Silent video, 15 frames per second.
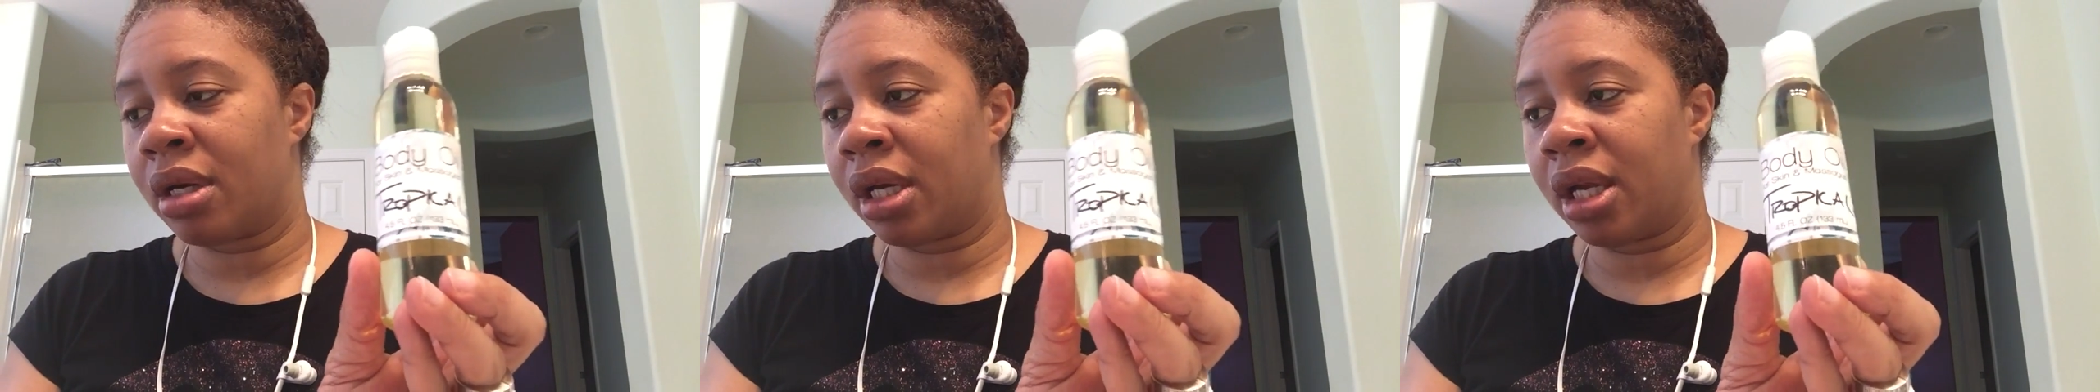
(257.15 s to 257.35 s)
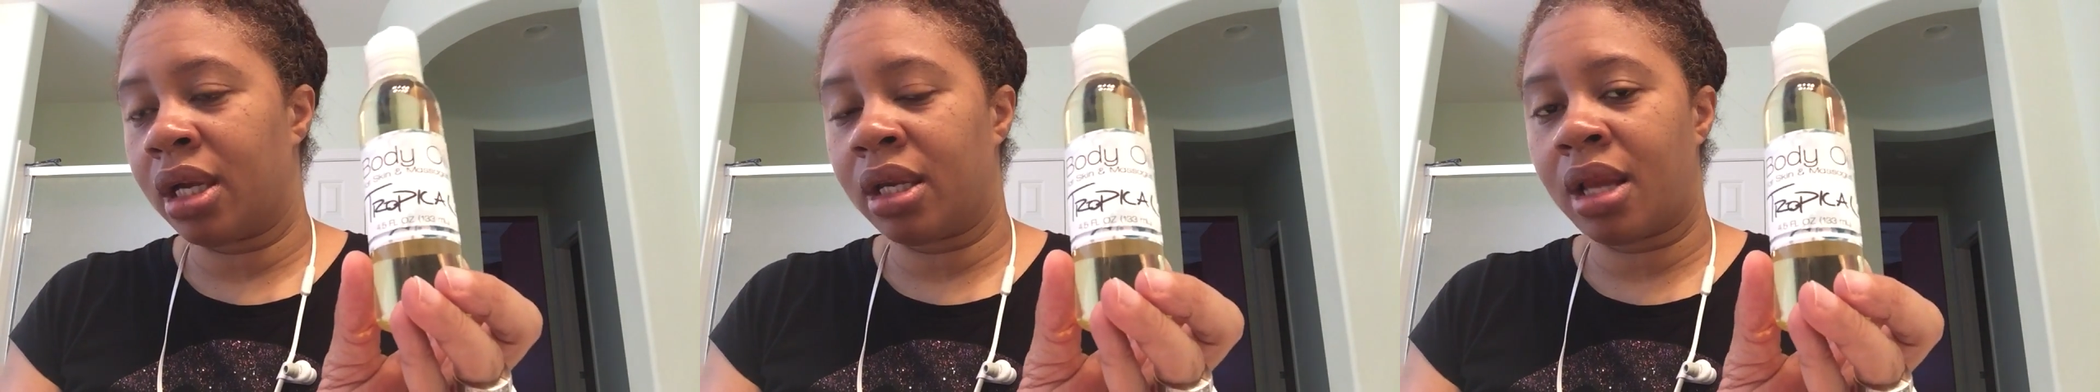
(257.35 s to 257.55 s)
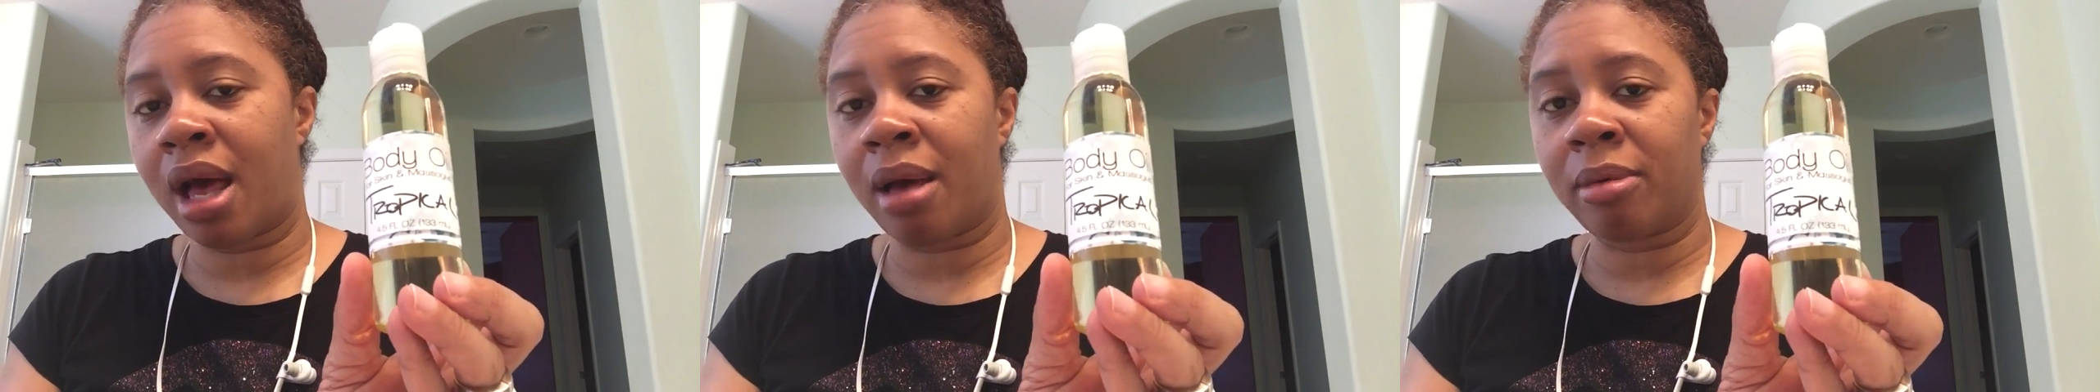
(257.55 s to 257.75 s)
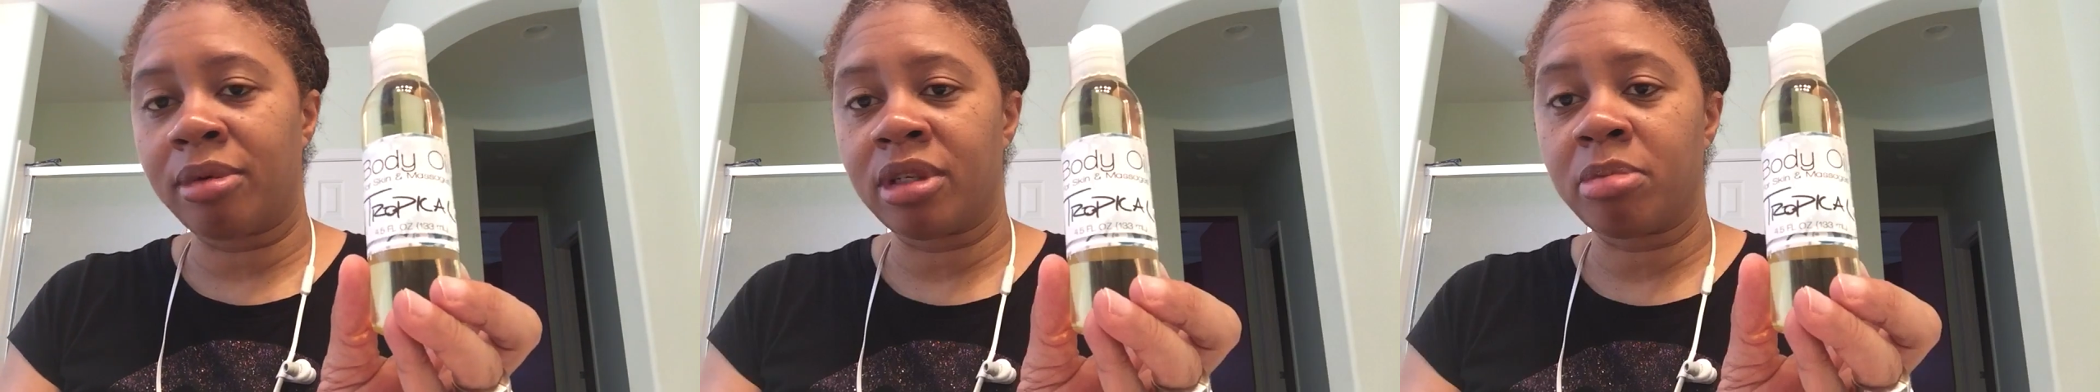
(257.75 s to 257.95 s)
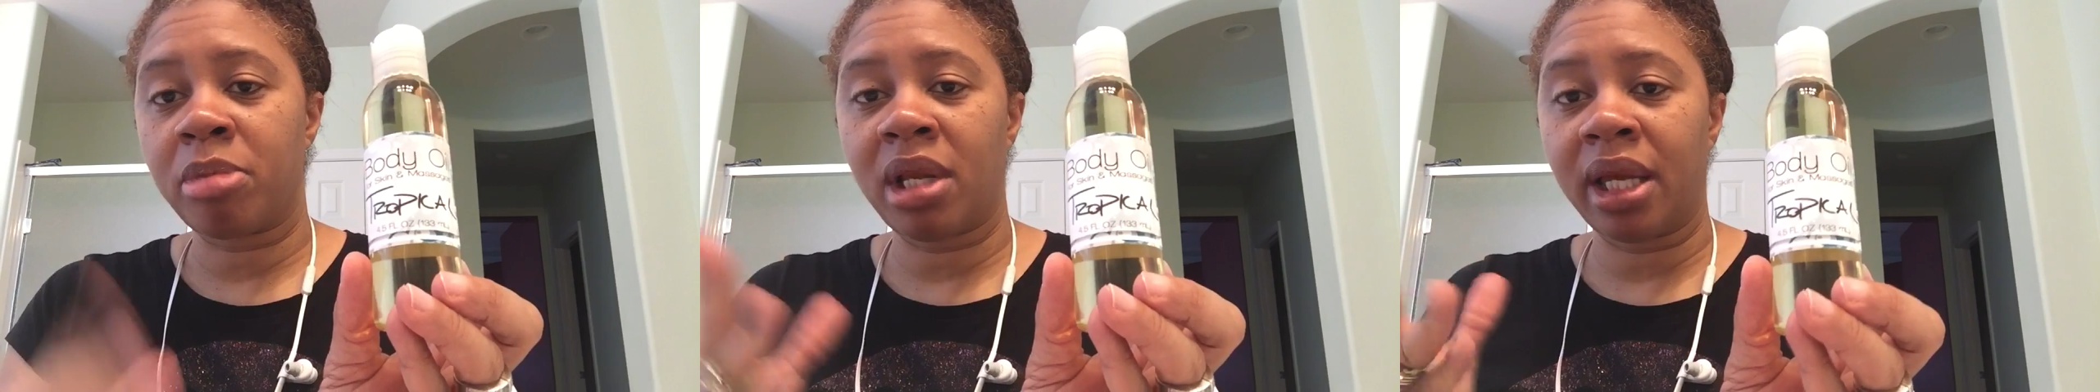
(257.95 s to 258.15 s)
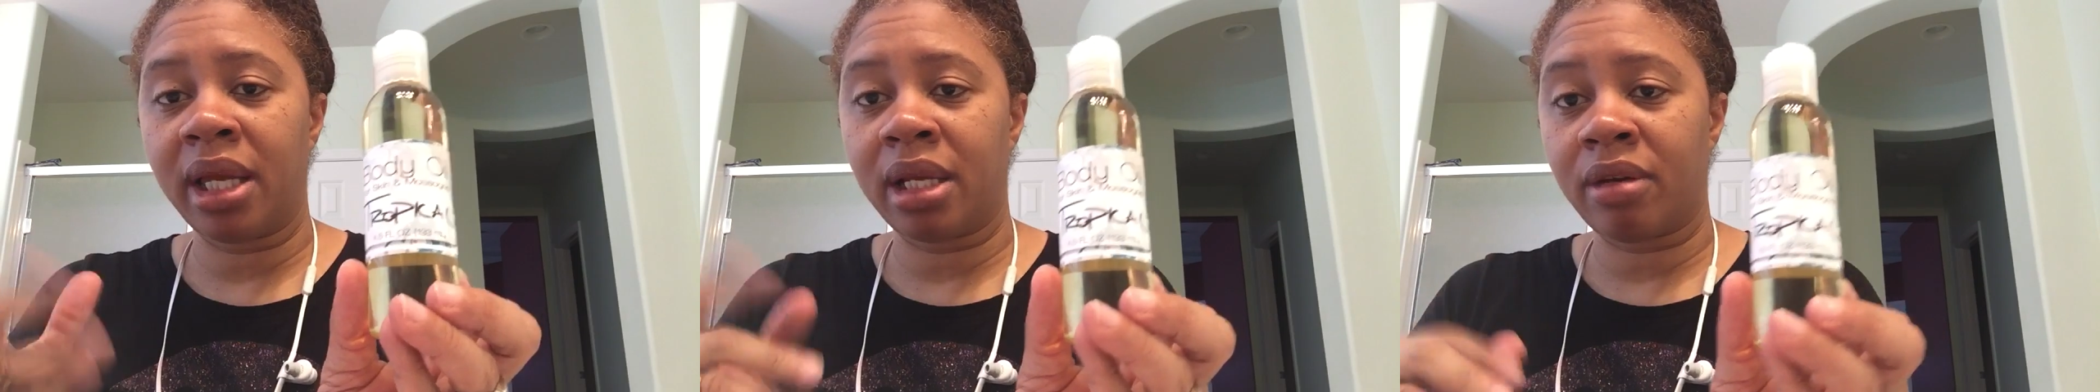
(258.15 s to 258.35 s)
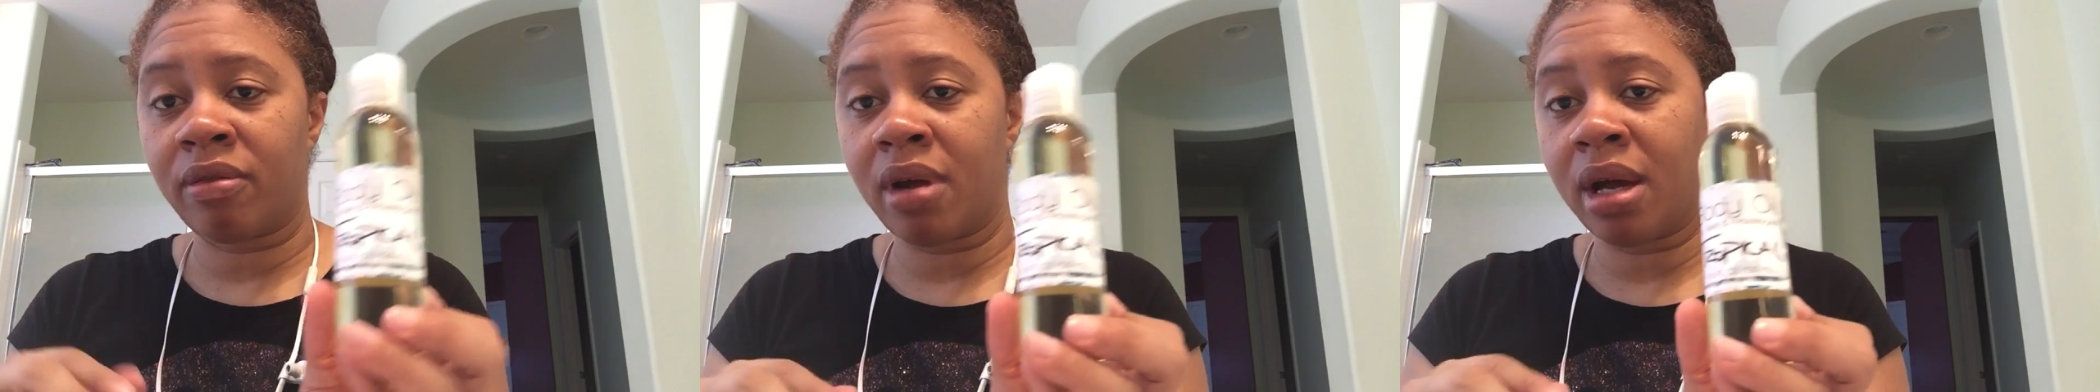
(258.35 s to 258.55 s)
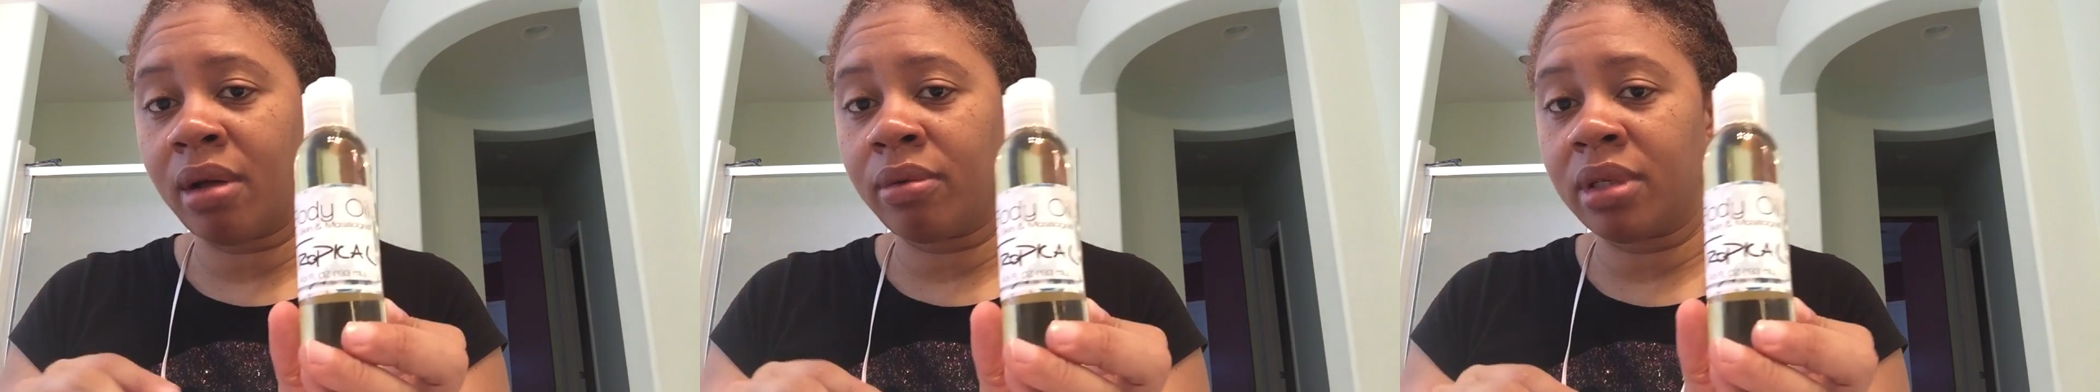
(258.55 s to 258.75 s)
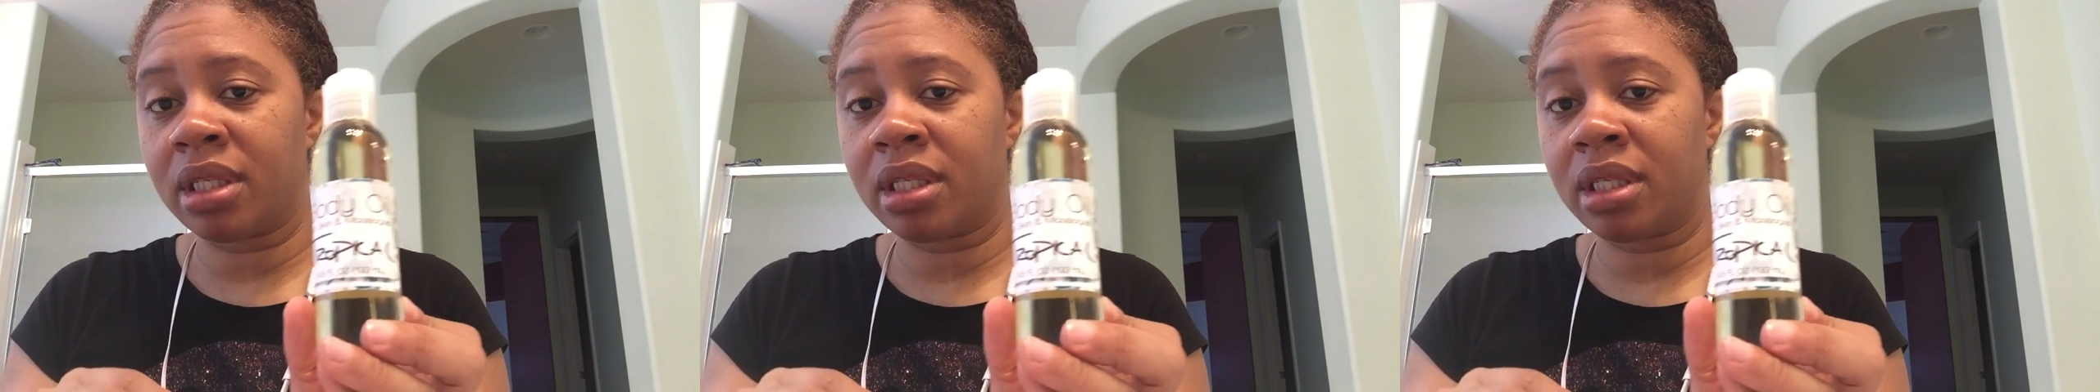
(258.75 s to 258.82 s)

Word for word: Again, I was playing around